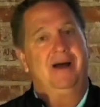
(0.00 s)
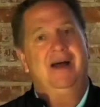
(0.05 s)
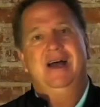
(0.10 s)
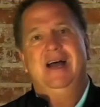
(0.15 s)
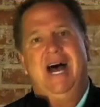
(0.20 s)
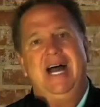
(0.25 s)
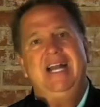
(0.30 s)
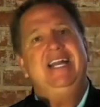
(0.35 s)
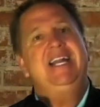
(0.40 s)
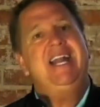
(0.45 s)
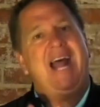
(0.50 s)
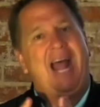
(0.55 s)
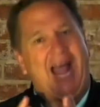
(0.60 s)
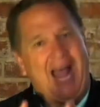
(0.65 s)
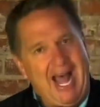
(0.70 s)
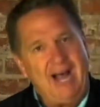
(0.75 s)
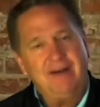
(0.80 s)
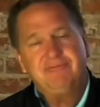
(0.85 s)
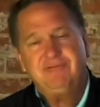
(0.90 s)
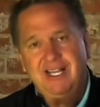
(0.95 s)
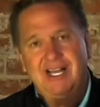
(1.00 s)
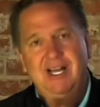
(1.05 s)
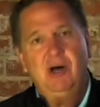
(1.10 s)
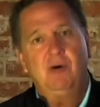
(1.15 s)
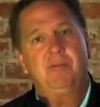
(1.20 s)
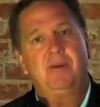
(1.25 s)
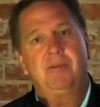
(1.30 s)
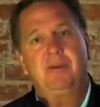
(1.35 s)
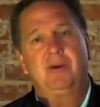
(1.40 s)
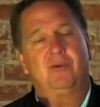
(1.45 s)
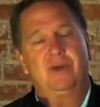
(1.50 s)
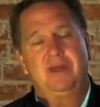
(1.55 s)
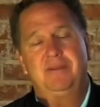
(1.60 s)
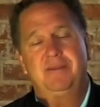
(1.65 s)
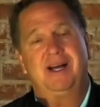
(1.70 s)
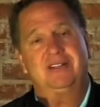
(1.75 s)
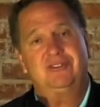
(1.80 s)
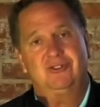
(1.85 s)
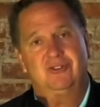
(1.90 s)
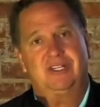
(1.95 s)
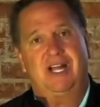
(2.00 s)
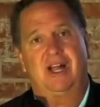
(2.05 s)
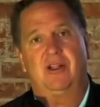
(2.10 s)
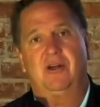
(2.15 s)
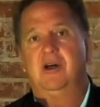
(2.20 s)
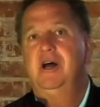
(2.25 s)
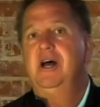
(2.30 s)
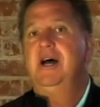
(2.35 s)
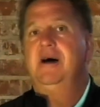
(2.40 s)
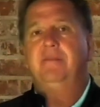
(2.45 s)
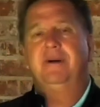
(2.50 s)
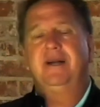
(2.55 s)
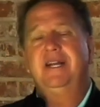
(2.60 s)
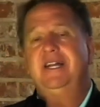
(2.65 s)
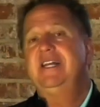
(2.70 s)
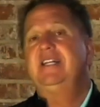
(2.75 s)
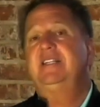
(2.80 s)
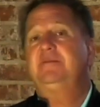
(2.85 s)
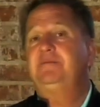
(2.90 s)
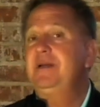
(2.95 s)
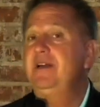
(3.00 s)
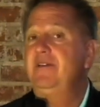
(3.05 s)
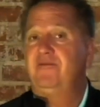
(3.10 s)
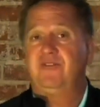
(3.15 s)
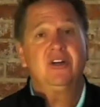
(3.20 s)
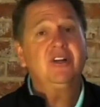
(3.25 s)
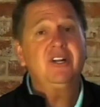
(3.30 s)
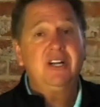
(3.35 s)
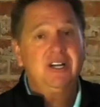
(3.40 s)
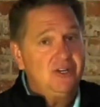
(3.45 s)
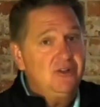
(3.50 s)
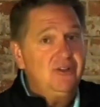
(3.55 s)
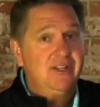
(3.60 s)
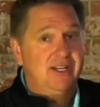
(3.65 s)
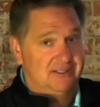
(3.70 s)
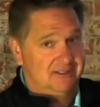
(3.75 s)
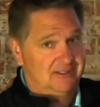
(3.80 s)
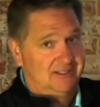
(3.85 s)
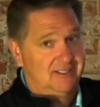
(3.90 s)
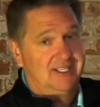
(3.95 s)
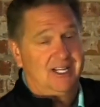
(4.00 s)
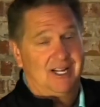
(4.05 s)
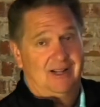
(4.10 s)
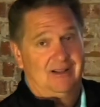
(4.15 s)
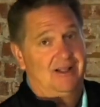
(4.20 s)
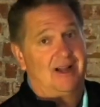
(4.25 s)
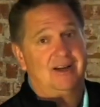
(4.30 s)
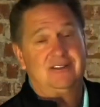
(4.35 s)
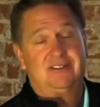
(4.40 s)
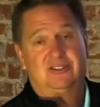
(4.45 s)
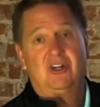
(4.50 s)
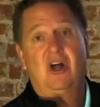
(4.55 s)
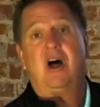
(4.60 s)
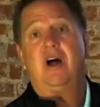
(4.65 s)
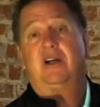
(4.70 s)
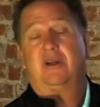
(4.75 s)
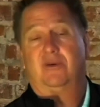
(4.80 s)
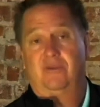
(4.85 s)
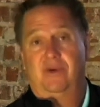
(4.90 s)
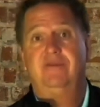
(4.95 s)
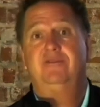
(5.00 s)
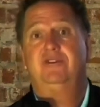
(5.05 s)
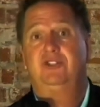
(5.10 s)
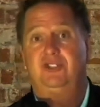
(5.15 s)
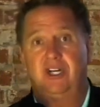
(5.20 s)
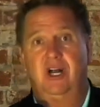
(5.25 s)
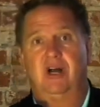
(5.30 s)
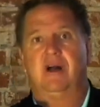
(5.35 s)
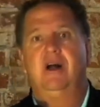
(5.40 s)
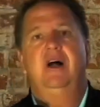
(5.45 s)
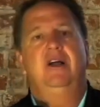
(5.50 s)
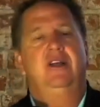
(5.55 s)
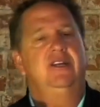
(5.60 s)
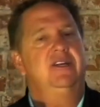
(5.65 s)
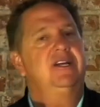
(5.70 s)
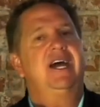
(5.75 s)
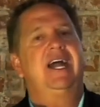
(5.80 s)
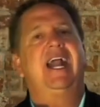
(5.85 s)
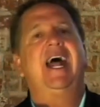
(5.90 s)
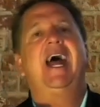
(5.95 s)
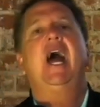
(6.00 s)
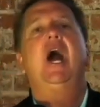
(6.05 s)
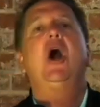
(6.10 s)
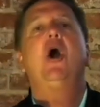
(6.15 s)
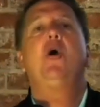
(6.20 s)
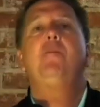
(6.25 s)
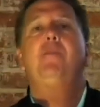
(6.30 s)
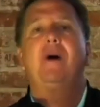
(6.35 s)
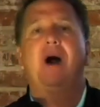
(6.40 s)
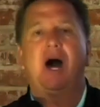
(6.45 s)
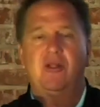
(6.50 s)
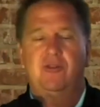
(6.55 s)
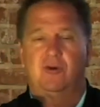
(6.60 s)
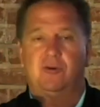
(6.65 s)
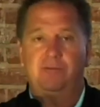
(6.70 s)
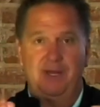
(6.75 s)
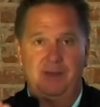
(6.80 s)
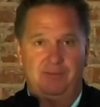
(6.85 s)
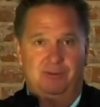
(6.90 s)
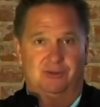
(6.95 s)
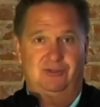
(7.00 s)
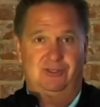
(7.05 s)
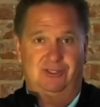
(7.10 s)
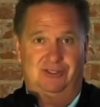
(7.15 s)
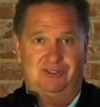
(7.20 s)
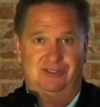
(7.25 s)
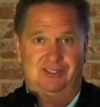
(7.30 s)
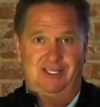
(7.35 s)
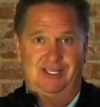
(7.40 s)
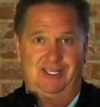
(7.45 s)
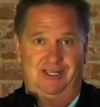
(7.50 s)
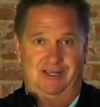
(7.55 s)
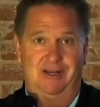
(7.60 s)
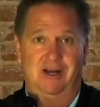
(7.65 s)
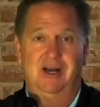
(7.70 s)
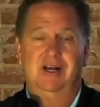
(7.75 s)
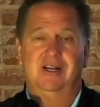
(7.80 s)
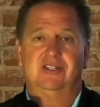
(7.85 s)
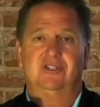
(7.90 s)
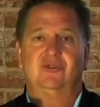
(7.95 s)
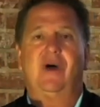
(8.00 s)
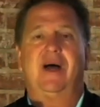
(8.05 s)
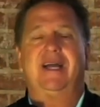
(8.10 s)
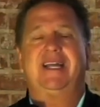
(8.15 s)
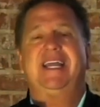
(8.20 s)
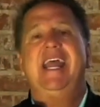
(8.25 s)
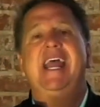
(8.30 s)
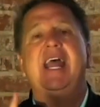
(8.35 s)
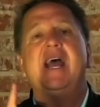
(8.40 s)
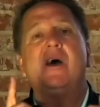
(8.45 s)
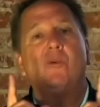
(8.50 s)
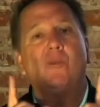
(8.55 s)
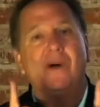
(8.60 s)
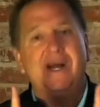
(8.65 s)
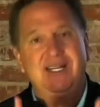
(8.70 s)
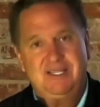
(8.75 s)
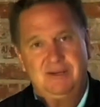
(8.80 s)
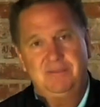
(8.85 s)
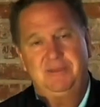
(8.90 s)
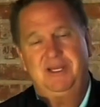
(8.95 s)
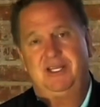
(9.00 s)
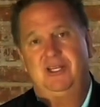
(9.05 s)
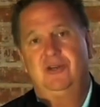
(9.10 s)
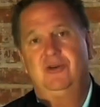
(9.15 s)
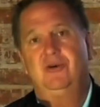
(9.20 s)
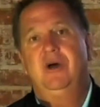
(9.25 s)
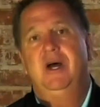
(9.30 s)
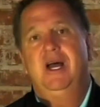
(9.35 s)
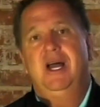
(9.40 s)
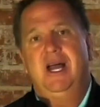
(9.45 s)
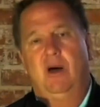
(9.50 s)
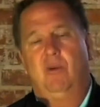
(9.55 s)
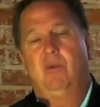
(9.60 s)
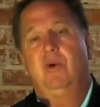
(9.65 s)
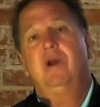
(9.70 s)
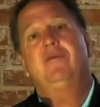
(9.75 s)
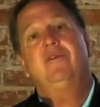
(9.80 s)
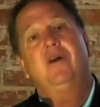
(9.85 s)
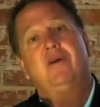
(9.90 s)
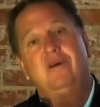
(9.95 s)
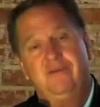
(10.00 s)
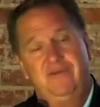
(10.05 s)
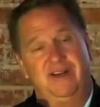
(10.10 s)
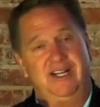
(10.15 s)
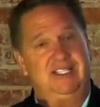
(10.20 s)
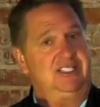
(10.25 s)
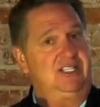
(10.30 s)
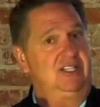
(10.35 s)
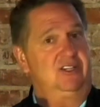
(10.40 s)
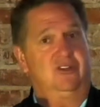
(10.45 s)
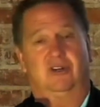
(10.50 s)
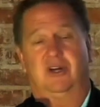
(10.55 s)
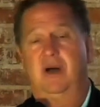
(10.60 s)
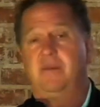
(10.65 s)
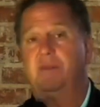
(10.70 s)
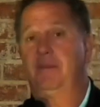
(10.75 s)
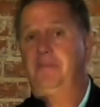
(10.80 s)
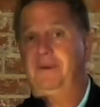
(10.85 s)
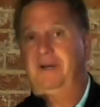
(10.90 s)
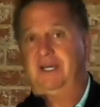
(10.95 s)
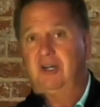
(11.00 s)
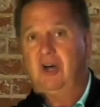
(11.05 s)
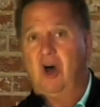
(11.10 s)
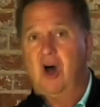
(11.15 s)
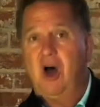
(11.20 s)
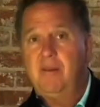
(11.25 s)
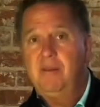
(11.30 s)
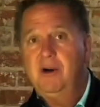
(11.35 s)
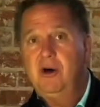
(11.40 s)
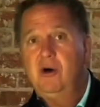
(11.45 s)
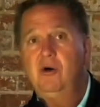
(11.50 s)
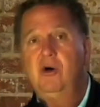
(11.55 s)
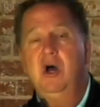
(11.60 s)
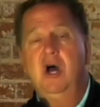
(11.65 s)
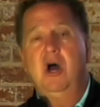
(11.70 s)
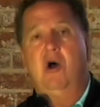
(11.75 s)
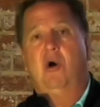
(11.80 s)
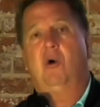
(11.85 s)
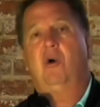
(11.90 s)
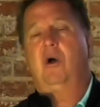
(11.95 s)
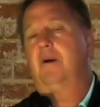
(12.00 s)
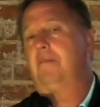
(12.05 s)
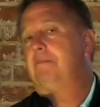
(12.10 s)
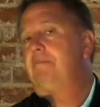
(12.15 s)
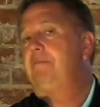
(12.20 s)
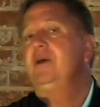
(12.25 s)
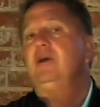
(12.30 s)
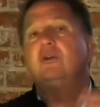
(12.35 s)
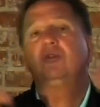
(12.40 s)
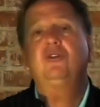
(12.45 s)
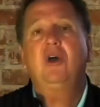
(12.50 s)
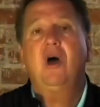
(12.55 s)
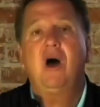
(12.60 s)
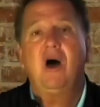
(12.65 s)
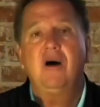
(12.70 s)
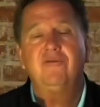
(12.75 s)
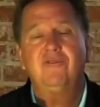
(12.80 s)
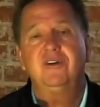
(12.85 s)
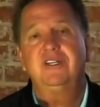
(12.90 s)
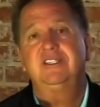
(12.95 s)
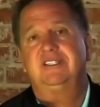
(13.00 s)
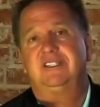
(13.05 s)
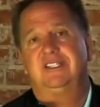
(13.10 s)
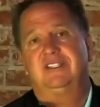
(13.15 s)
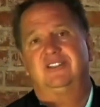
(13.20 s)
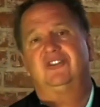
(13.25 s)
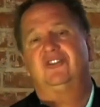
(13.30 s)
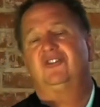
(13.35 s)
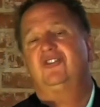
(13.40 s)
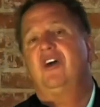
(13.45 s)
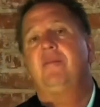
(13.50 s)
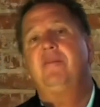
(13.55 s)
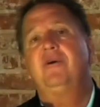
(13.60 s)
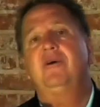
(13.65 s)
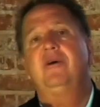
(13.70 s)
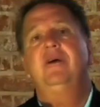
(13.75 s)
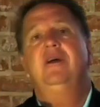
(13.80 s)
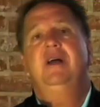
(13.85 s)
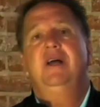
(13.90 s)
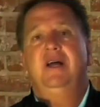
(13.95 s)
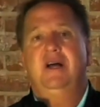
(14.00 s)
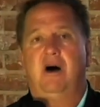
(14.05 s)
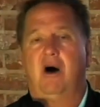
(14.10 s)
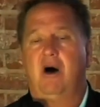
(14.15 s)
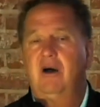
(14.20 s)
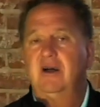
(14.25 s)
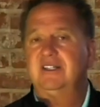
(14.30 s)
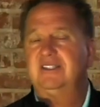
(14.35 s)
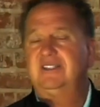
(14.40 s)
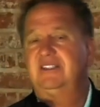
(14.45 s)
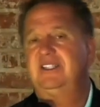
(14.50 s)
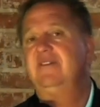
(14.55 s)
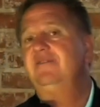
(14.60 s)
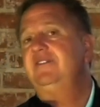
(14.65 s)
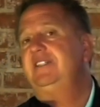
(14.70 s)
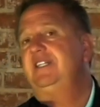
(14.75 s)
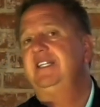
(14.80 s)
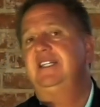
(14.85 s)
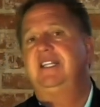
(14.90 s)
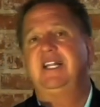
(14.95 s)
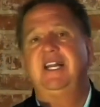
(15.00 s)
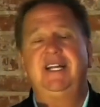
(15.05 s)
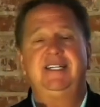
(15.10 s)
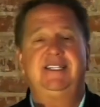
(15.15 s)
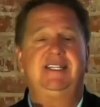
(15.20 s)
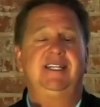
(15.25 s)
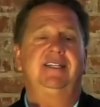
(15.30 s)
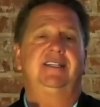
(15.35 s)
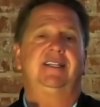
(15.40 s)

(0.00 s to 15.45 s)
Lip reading: I didn't have to help them at RE/MAX or Keller, but at EXP, if you're gonna do this and get a lot of stock and revenue share, you gotta help other people succeed. So I can't wait to meet you at one of our events, either coming up in Cabo or our Build Conference this summer, August 17th and 18th and